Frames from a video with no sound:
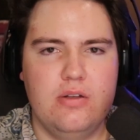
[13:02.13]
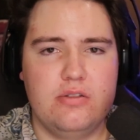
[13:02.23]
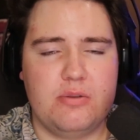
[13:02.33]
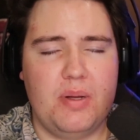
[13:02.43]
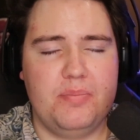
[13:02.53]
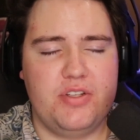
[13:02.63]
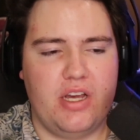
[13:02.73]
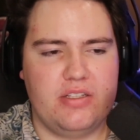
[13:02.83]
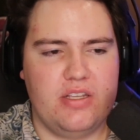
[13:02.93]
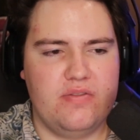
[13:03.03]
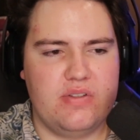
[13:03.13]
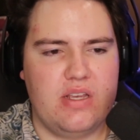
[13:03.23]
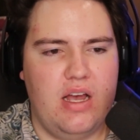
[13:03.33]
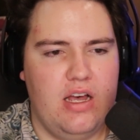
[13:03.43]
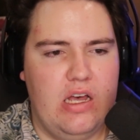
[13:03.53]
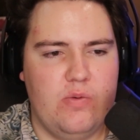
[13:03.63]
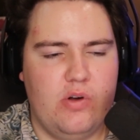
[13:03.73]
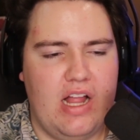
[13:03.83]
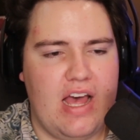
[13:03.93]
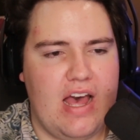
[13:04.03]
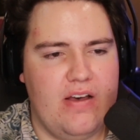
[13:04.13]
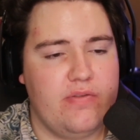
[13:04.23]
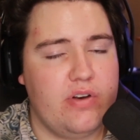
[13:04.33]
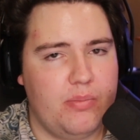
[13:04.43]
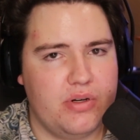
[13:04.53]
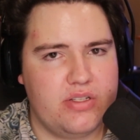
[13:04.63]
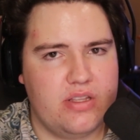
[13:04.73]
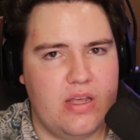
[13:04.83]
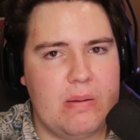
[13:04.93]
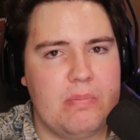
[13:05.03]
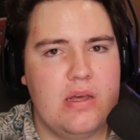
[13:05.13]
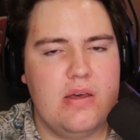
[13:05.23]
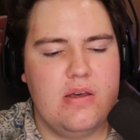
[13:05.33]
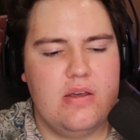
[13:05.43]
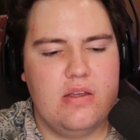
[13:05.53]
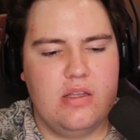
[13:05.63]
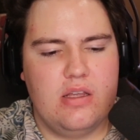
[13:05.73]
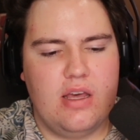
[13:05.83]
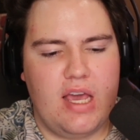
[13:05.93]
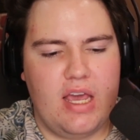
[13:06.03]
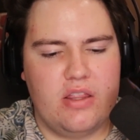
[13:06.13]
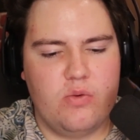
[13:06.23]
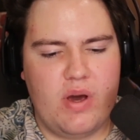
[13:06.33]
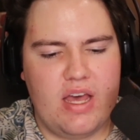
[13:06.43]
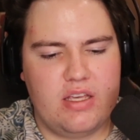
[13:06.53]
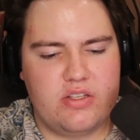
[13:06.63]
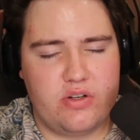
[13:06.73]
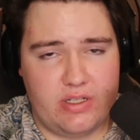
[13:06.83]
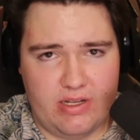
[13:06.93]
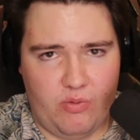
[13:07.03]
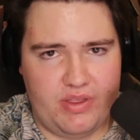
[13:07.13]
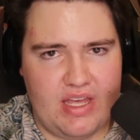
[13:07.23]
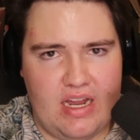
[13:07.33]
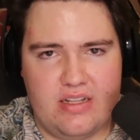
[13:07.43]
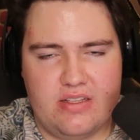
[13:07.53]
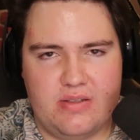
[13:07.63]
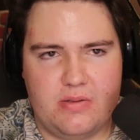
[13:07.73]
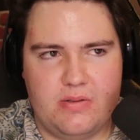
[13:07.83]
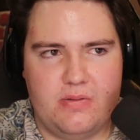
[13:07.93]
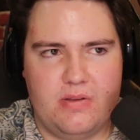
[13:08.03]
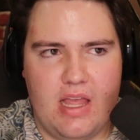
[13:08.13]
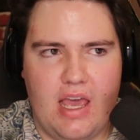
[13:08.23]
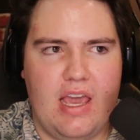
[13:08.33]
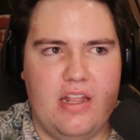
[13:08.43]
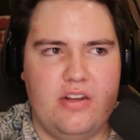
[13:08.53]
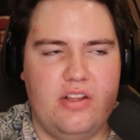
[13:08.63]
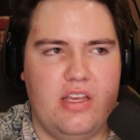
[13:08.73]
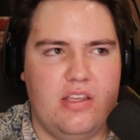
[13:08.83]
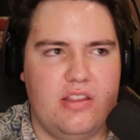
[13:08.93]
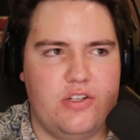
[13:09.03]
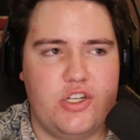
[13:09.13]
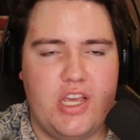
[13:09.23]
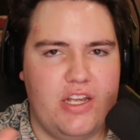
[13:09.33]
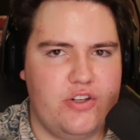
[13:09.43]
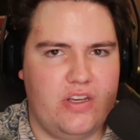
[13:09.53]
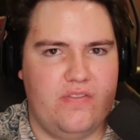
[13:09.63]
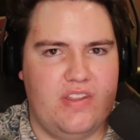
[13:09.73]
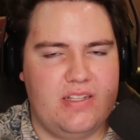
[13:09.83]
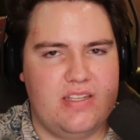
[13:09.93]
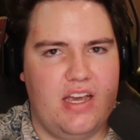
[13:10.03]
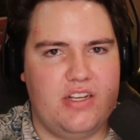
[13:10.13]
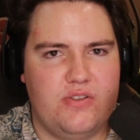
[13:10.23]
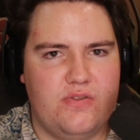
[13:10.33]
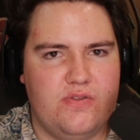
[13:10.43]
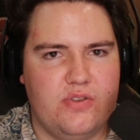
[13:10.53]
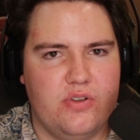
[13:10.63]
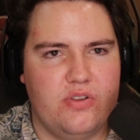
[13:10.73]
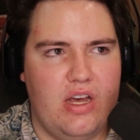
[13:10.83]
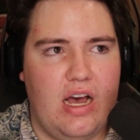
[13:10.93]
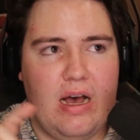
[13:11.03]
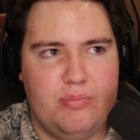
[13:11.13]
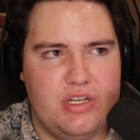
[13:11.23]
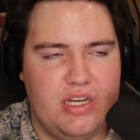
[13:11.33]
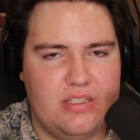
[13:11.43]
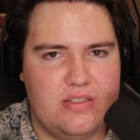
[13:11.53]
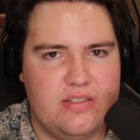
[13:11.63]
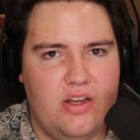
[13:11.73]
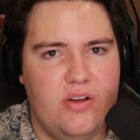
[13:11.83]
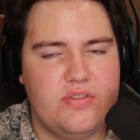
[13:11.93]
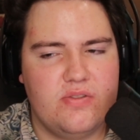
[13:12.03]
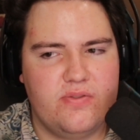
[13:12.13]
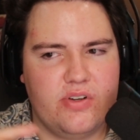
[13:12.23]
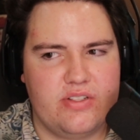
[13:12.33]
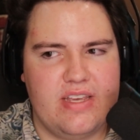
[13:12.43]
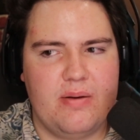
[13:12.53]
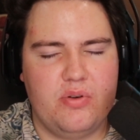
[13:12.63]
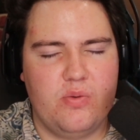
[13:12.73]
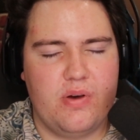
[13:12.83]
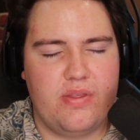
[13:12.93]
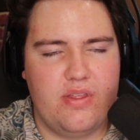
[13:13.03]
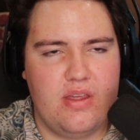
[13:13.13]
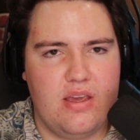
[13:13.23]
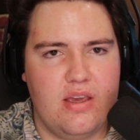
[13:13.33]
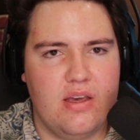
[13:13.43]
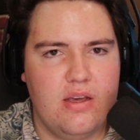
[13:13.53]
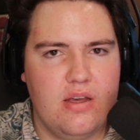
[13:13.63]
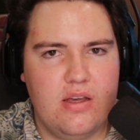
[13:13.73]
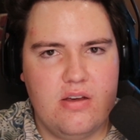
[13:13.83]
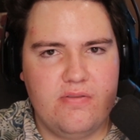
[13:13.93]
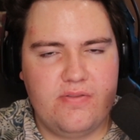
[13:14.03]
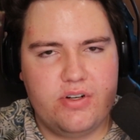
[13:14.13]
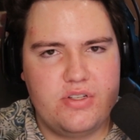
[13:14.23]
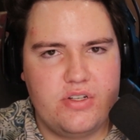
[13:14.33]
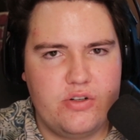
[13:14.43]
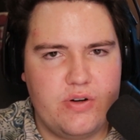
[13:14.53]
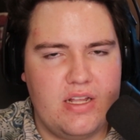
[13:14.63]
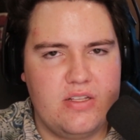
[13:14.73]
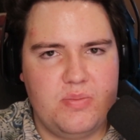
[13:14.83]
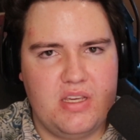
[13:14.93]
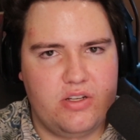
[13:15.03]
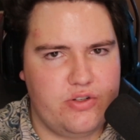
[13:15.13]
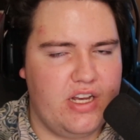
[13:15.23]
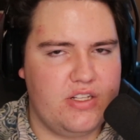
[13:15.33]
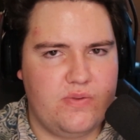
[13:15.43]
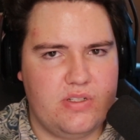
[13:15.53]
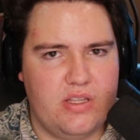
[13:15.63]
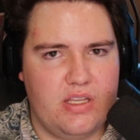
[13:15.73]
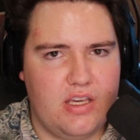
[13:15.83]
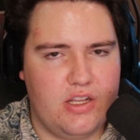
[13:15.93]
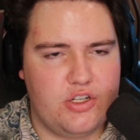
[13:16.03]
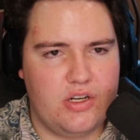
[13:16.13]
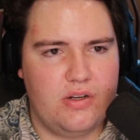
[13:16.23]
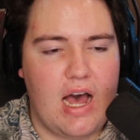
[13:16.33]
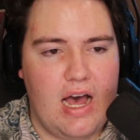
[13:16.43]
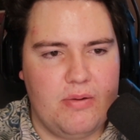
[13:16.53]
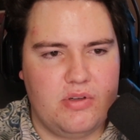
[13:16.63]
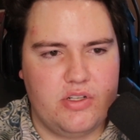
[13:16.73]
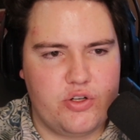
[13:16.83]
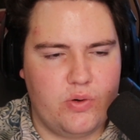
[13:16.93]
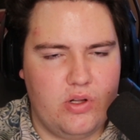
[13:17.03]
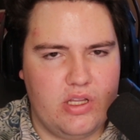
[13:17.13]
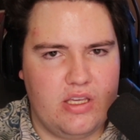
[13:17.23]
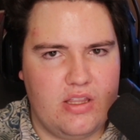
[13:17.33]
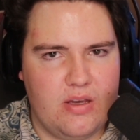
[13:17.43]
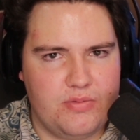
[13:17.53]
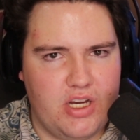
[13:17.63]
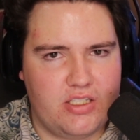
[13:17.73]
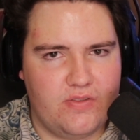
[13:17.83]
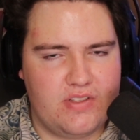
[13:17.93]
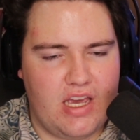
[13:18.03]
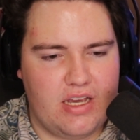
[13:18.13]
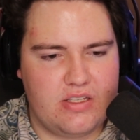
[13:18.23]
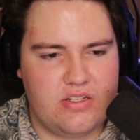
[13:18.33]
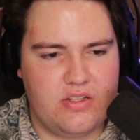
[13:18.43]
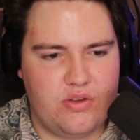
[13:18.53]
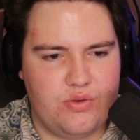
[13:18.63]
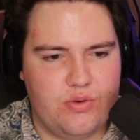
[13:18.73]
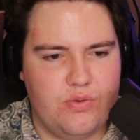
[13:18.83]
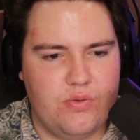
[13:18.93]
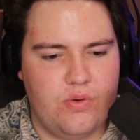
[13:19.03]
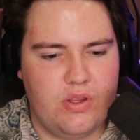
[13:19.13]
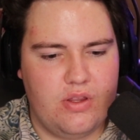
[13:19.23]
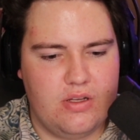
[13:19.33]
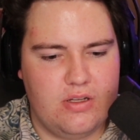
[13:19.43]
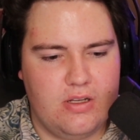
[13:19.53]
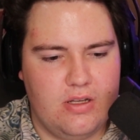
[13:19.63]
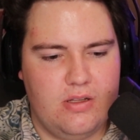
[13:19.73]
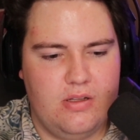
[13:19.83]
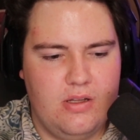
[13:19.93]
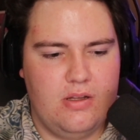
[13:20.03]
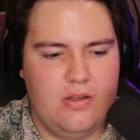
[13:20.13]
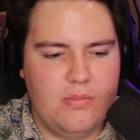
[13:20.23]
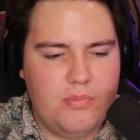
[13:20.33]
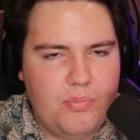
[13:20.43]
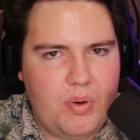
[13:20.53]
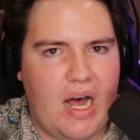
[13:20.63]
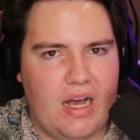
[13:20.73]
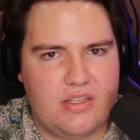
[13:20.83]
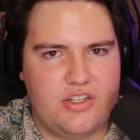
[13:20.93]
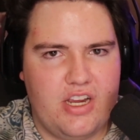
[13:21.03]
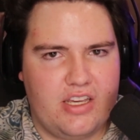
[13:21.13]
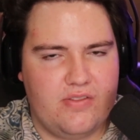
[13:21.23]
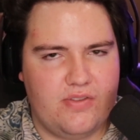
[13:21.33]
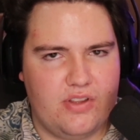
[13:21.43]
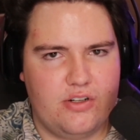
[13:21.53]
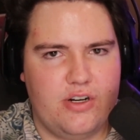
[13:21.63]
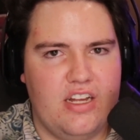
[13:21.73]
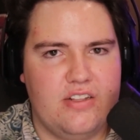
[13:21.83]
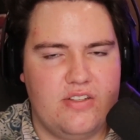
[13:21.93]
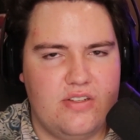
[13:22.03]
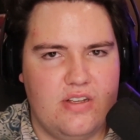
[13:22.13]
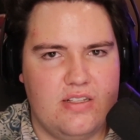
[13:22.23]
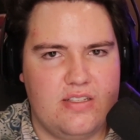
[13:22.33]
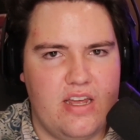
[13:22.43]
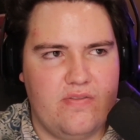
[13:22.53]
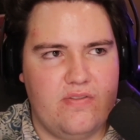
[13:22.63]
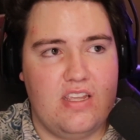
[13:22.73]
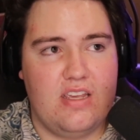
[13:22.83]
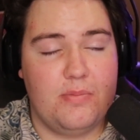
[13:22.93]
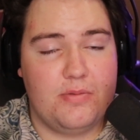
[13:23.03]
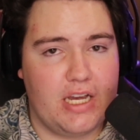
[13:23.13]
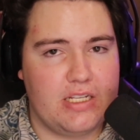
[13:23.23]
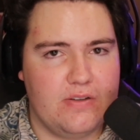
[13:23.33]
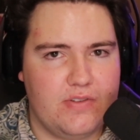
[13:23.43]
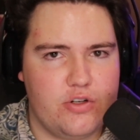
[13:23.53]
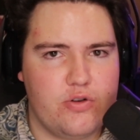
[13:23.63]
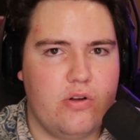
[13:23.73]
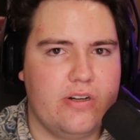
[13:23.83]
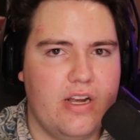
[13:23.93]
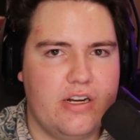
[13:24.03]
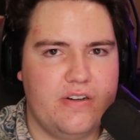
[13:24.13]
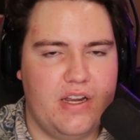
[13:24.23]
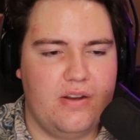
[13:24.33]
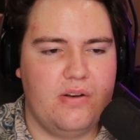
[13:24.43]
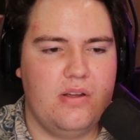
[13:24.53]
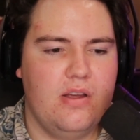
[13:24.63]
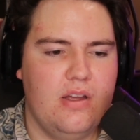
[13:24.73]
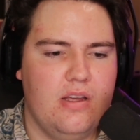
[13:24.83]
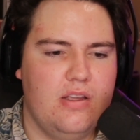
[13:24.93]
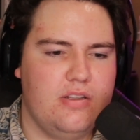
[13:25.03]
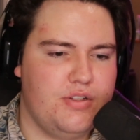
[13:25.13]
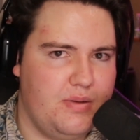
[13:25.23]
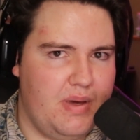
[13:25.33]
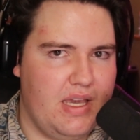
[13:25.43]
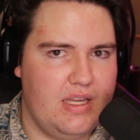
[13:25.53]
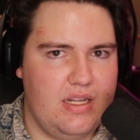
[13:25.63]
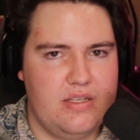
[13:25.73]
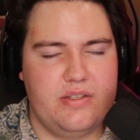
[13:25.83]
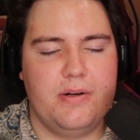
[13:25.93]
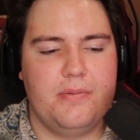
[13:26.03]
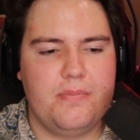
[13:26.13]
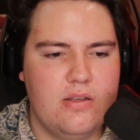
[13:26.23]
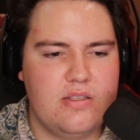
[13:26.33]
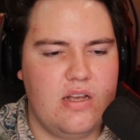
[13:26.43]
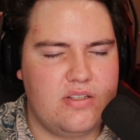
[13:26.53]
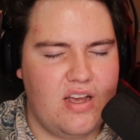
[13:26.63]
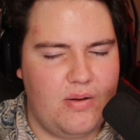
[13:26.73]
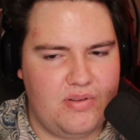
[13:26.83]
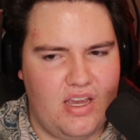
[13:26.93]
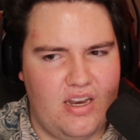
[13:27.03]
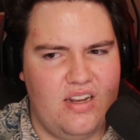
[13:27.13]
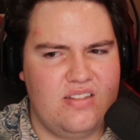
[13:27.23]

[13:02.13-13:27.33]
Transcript: Some objectives will have numbers in them. And the way I sort of dealt with that is handling the changing of that text for the object itself. So for example, with the first crates being transferred to the kitchen, I'm controlling the objective text through the box checking for the crates instead of the objective controller I created, just to make it easier. Sounds complicated.